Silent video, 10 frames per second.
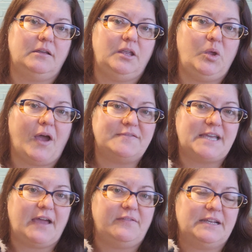you have to
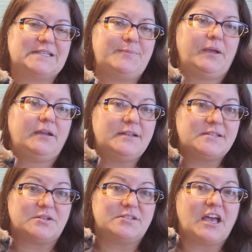have an experience
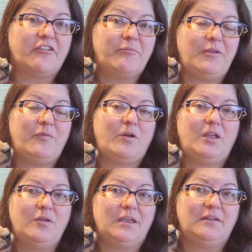yourself before
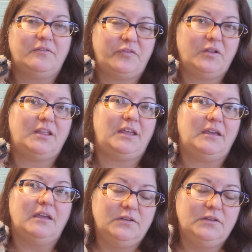you can fully